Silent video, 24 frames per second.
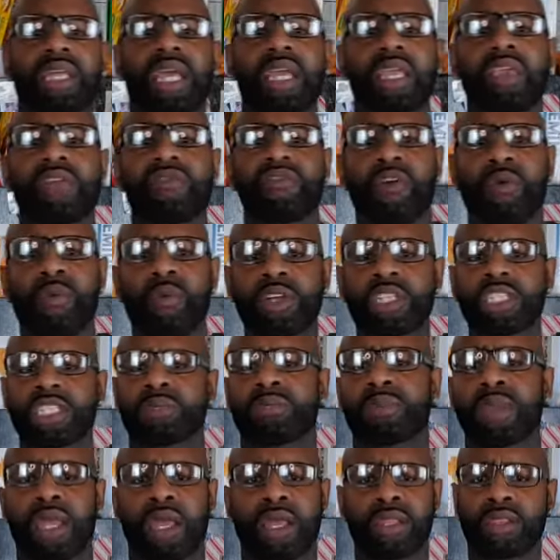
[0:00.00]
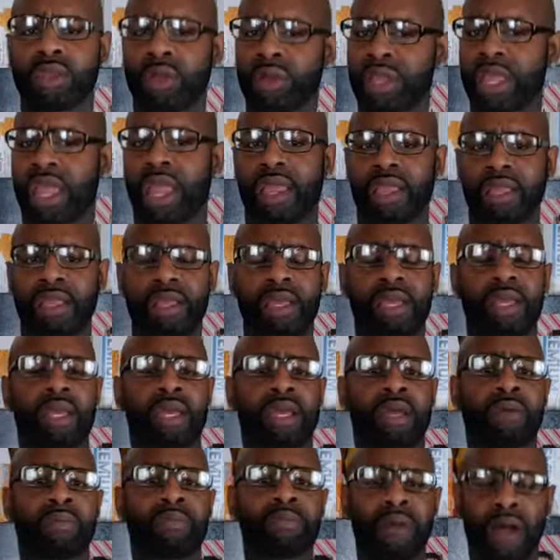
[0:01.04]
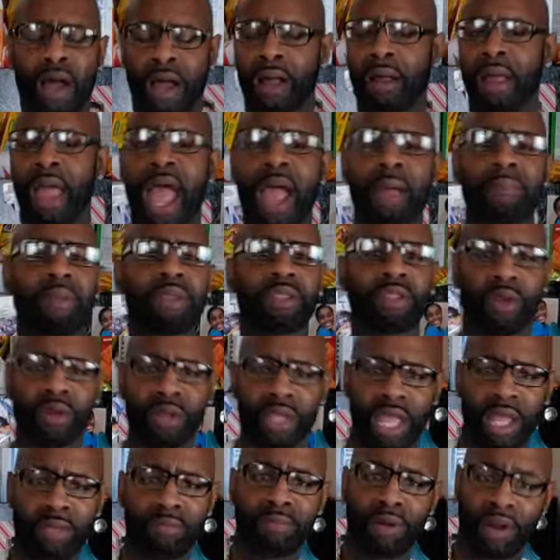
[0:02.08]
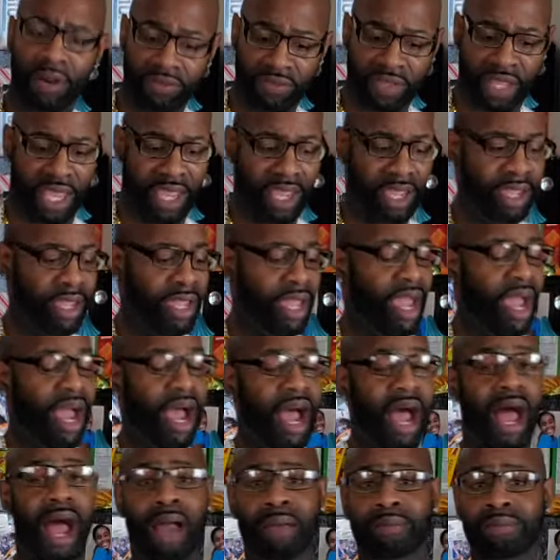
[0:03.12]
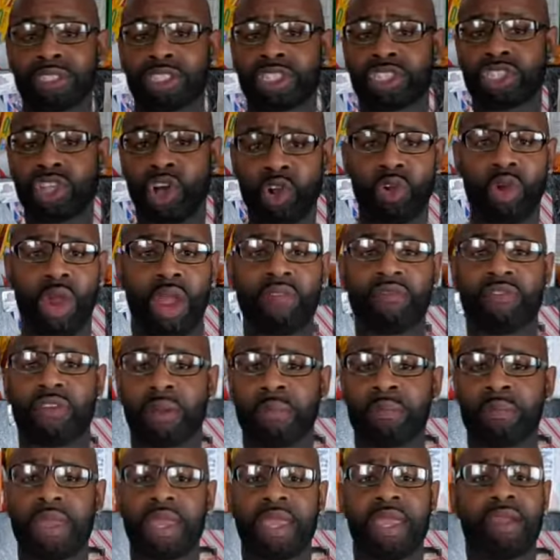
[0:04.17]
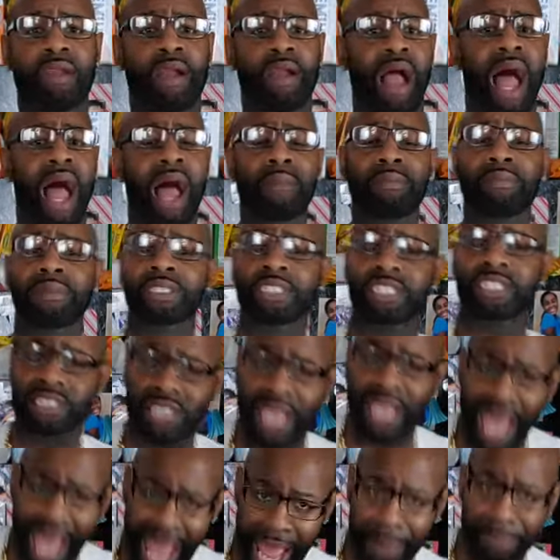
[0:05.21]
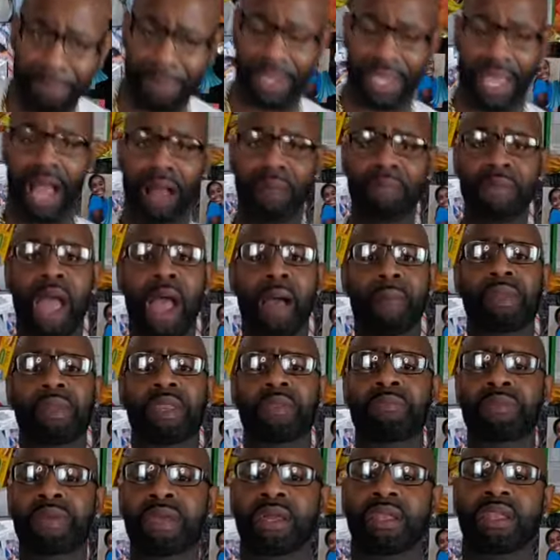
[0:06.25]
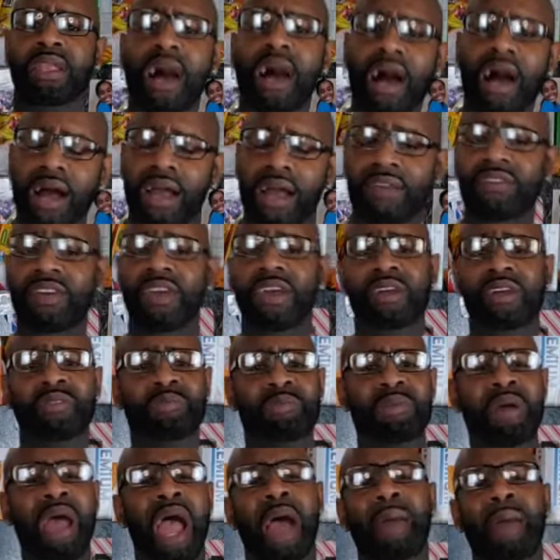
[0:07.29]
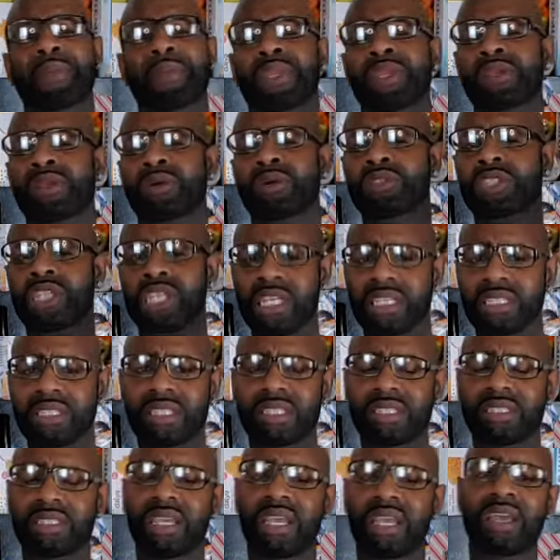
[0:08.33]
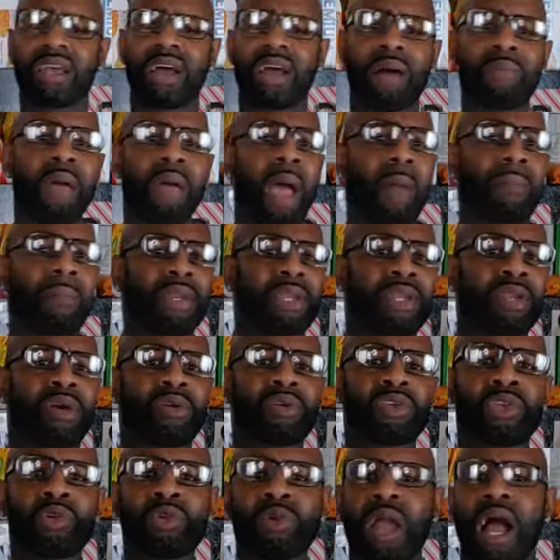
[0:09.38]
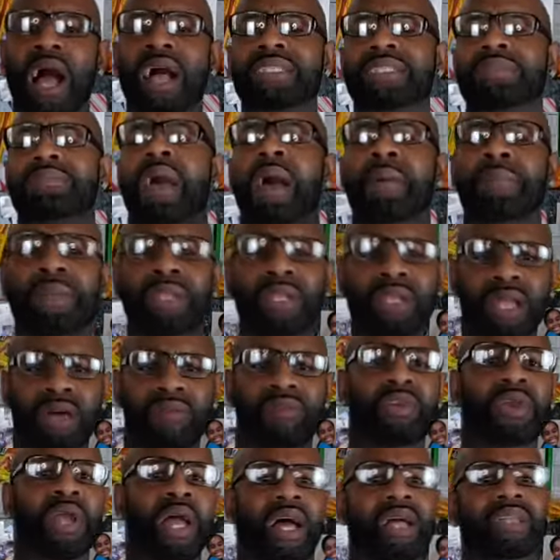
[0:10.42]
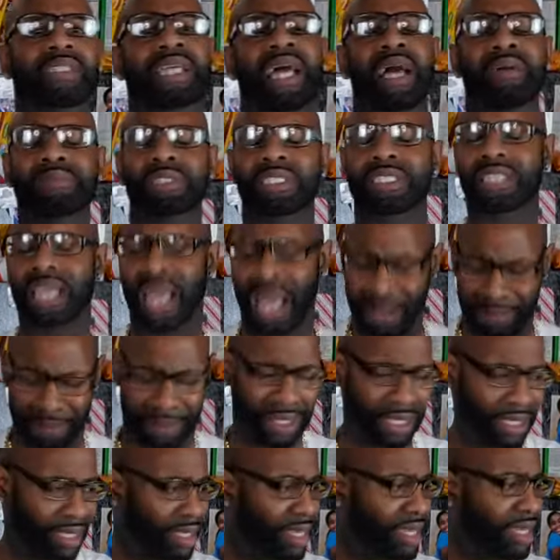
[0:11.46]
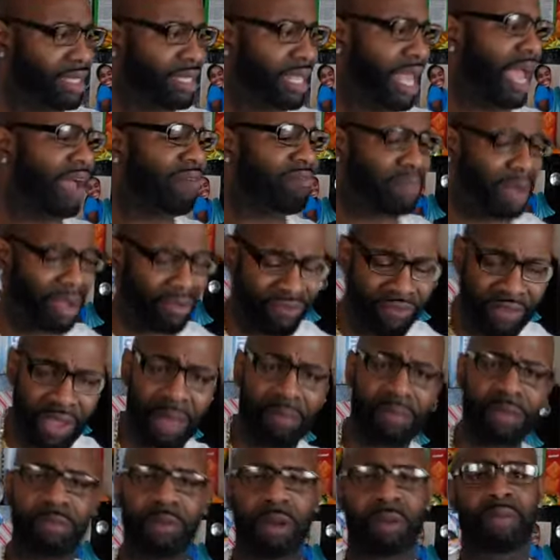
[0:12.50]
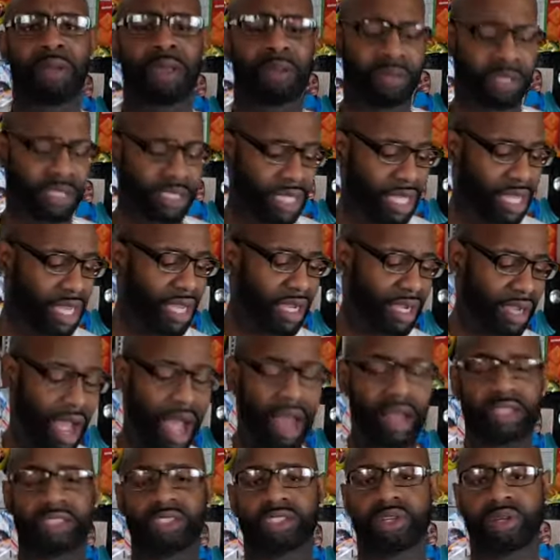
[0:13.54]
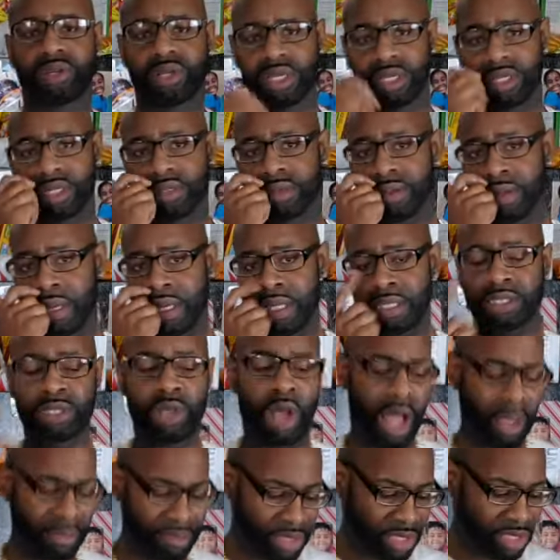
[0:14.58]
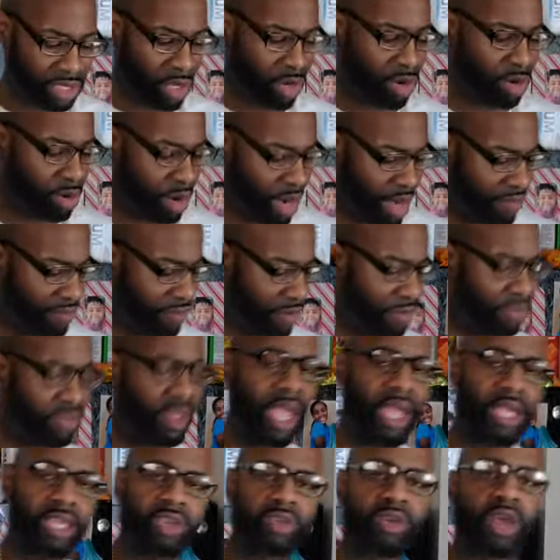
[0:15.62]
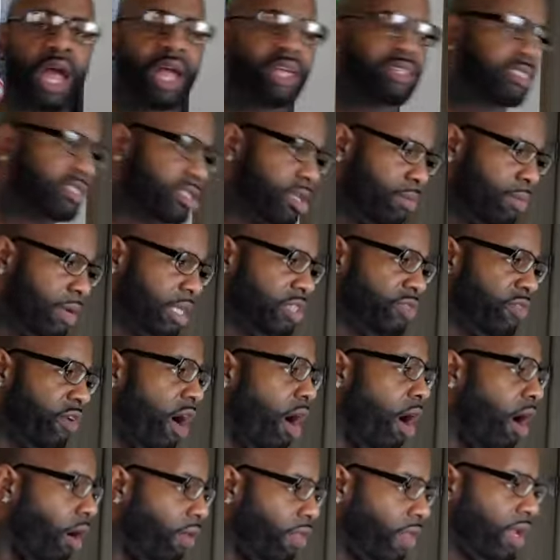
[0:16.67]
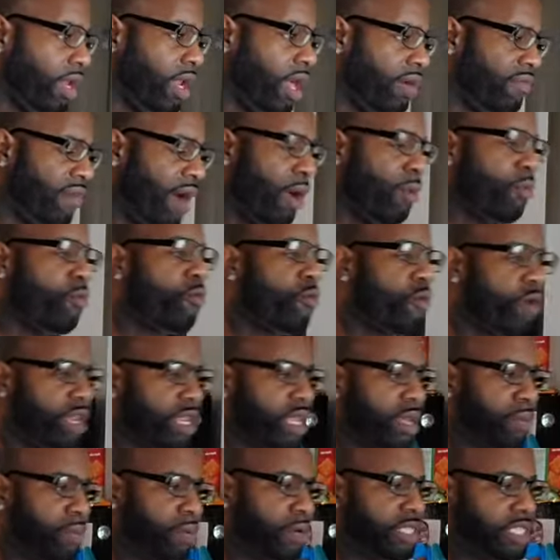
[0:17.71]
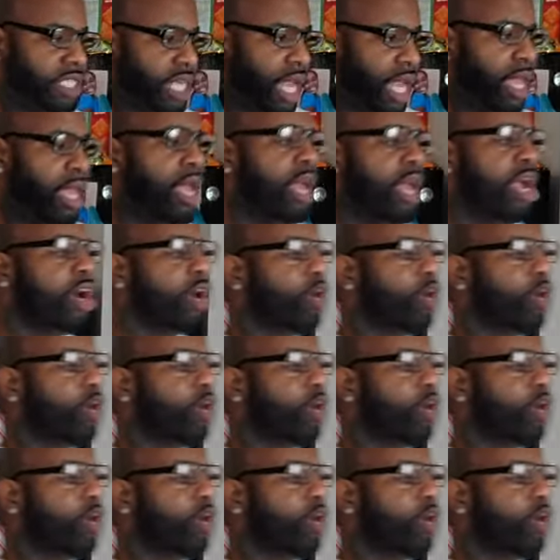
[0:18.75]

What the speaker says: Thank you for wishing me a 38, happy 38th birthday. I'm so grateful to be here. I'm just happy. I'm happy to be alive. I'm happy to know Jesus. I'm happy to know you guys. I'm happy to love you guys. I'm just happy to have my family, my babies. God is so good. So I'm so grateful. Thank you guys so much for all the love. I really appreciate it.